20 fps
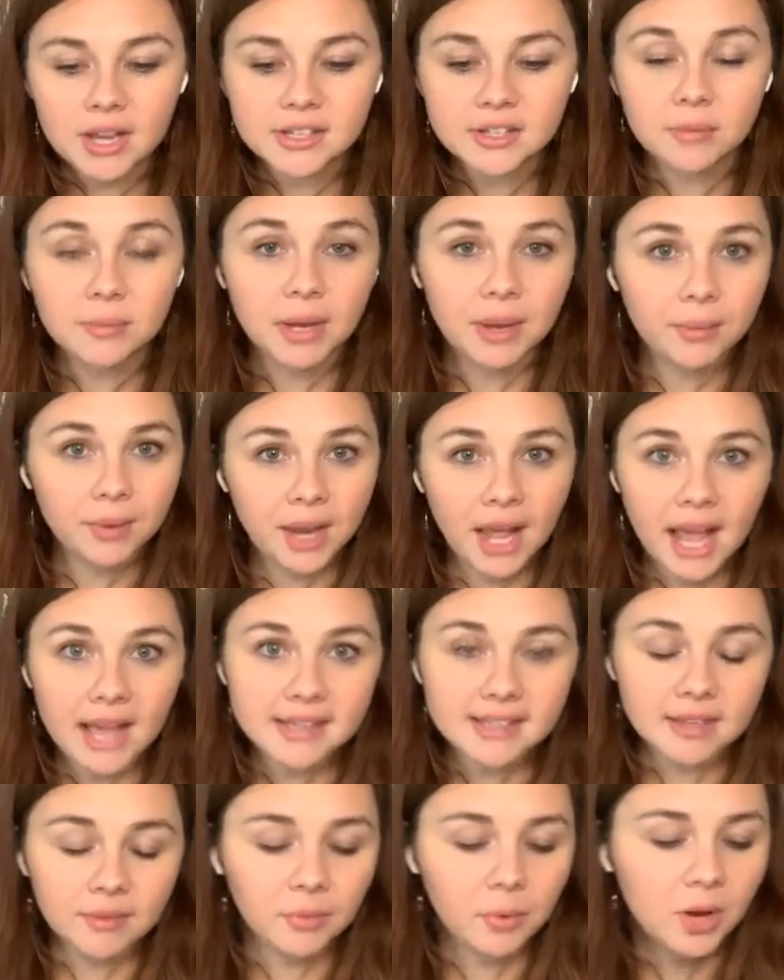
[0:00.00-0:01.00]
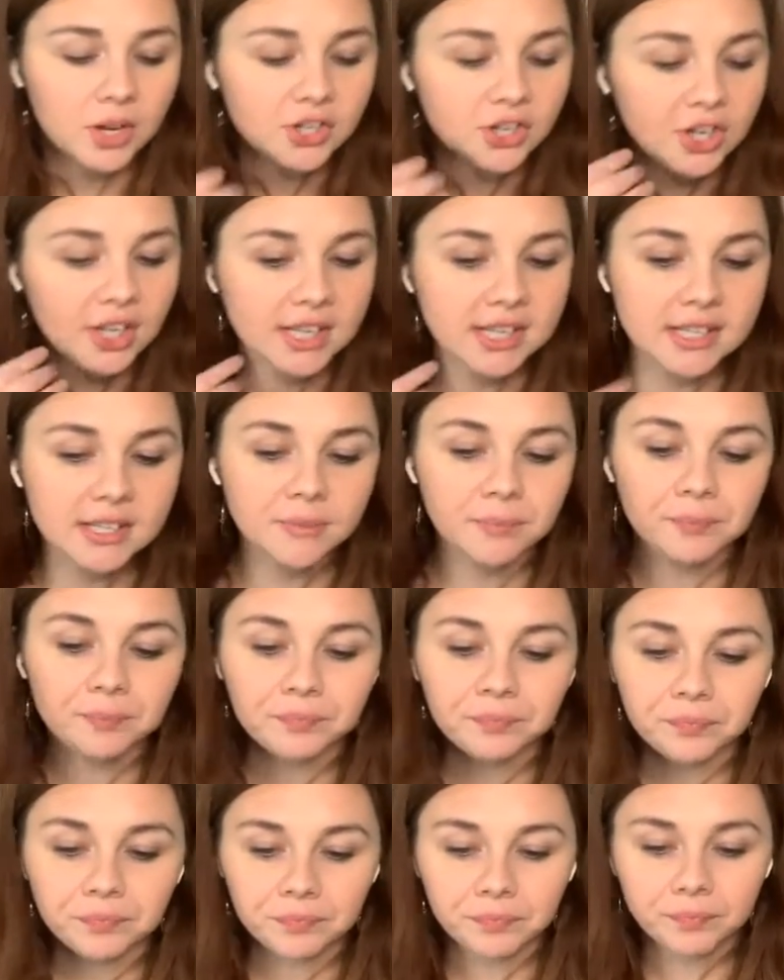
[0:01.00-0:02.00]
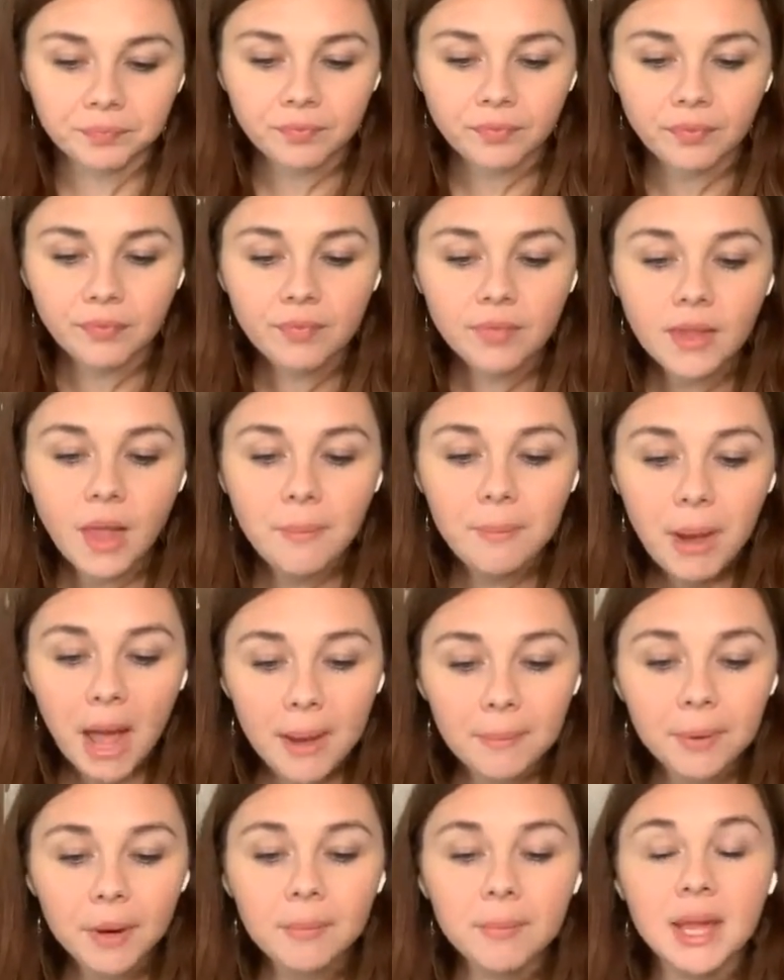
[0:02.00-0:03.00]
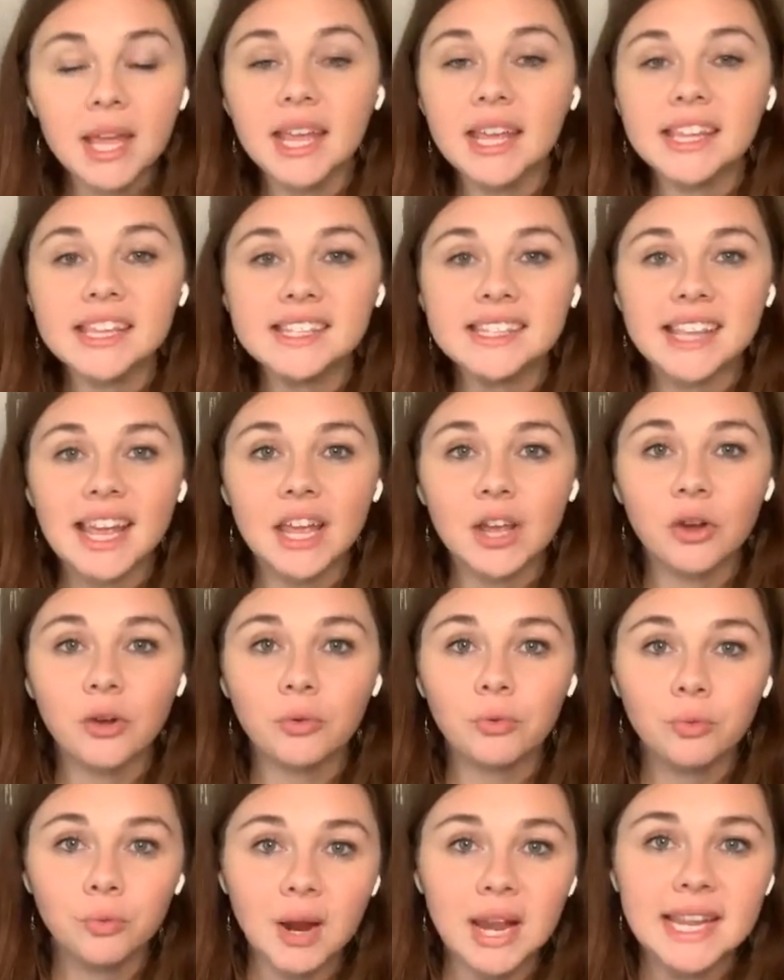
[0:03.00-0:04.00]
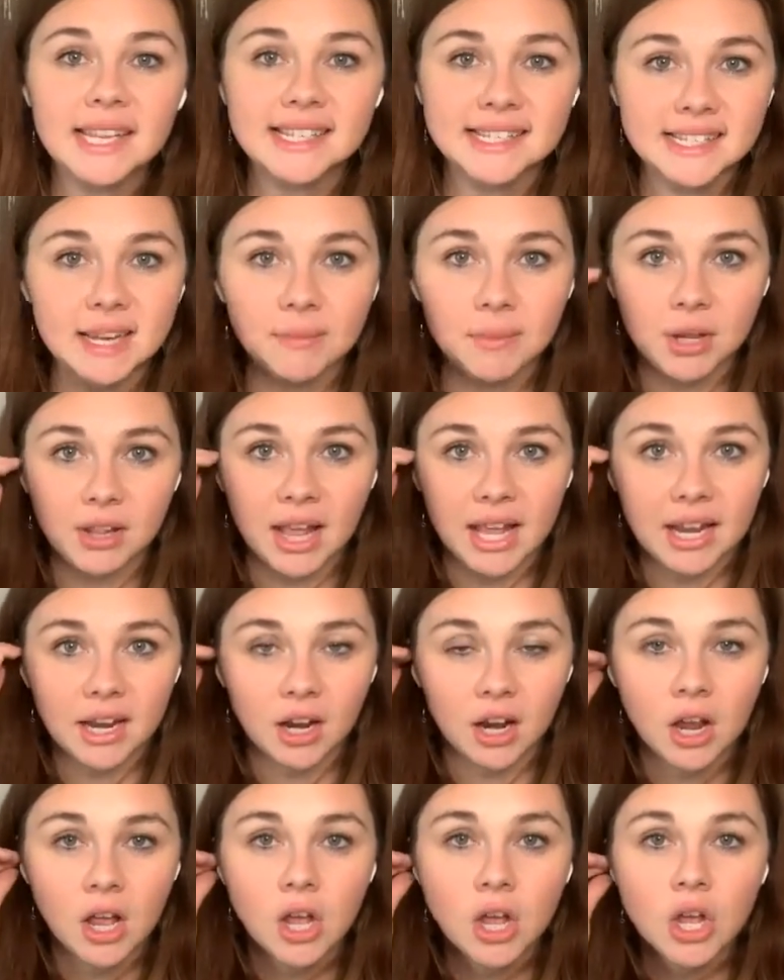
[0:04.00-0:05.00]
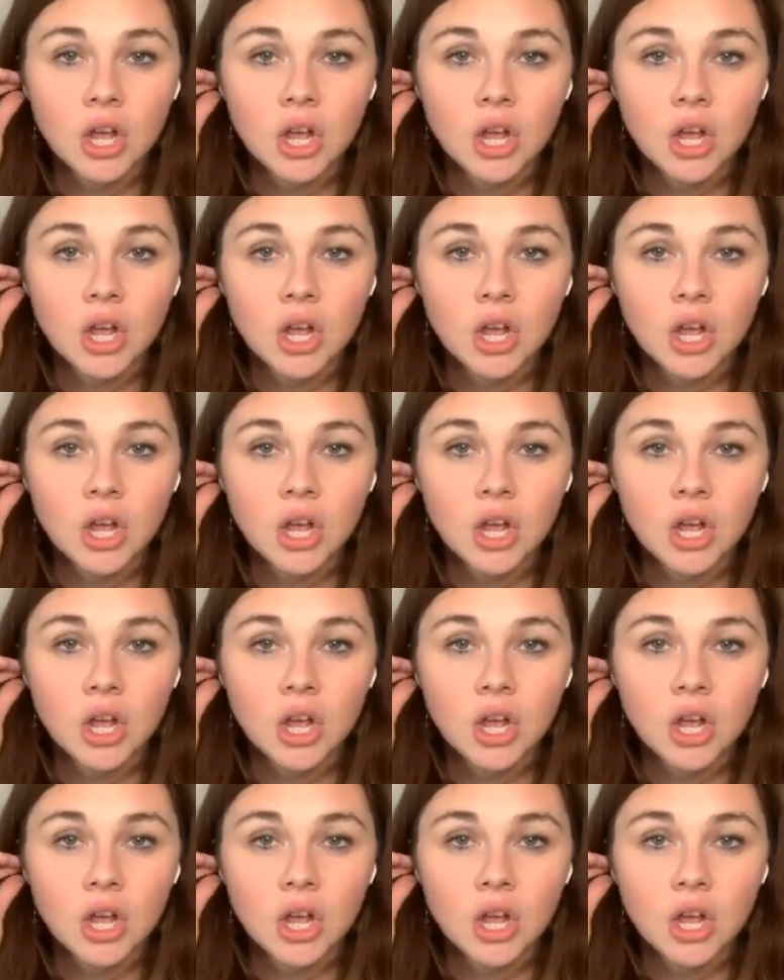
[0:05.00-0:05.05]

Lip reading: you guys will be able to ask some questions. Peppermint is a great stimulator.